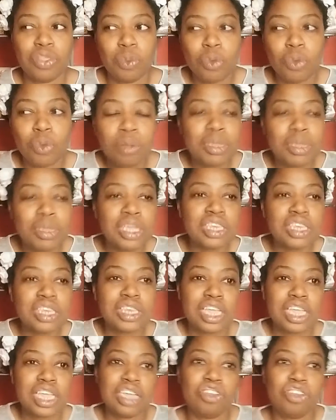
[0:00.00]
the woman.
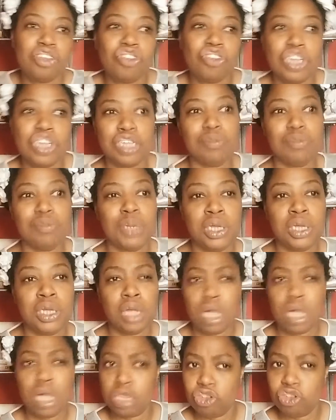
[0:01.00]
Like, she could be
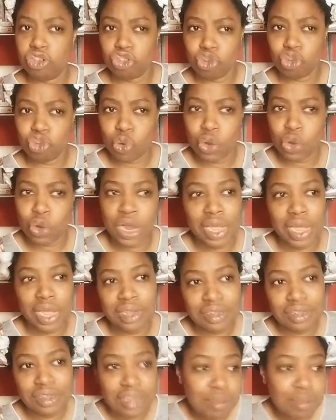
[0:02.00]
unsure
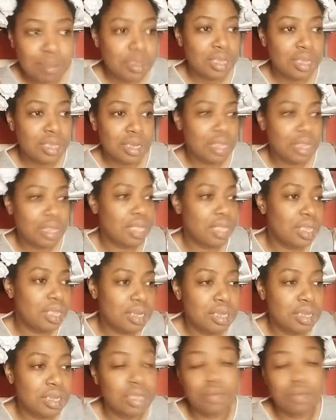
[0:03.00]
and timid
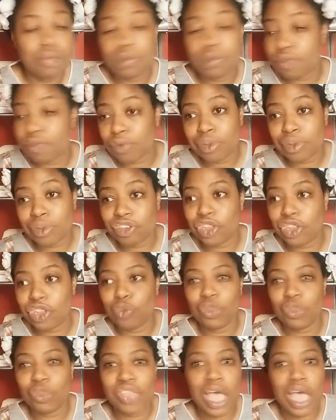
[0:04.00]
and even a
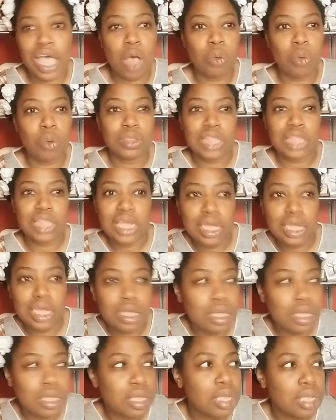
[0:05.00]
virgin without,
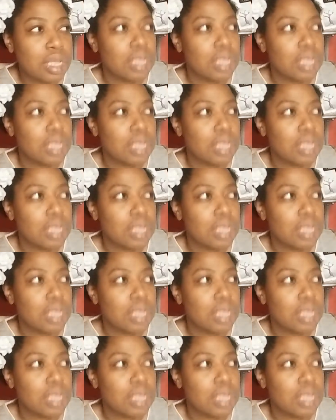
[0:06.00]
like,